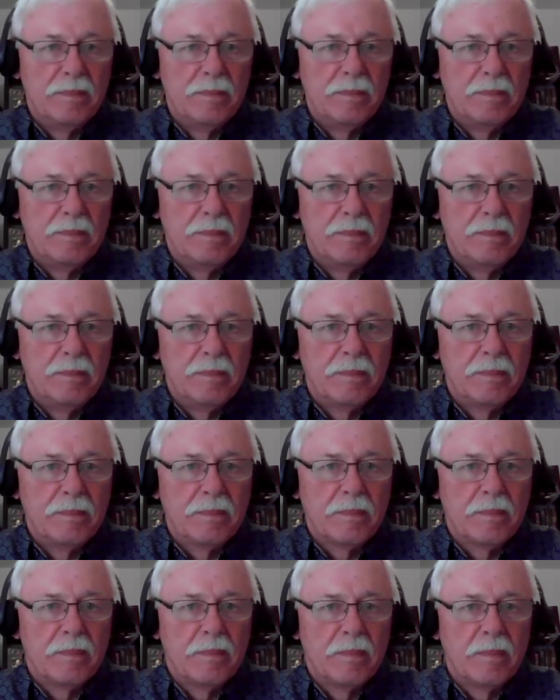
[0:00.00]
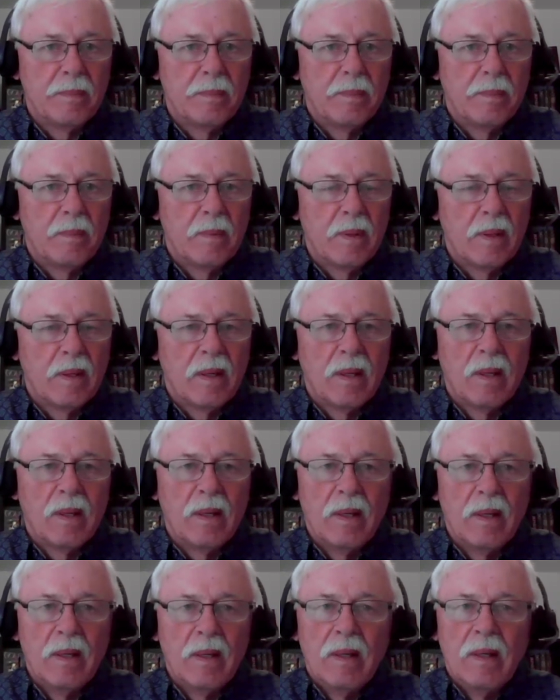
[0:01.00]

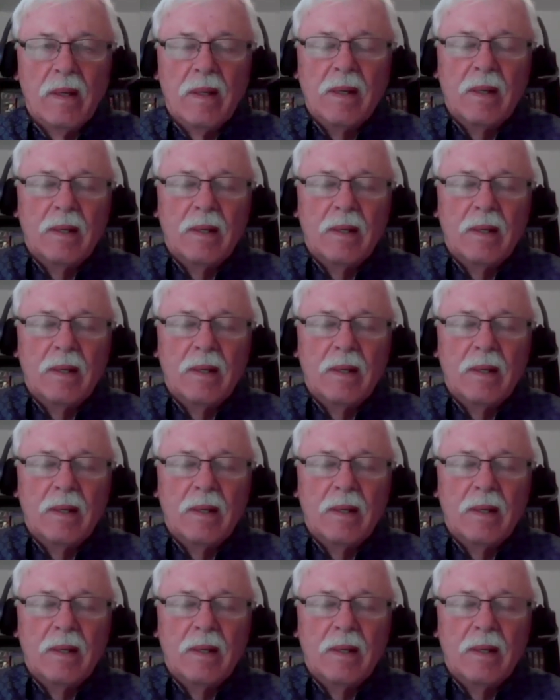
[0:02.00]
(no one is talking)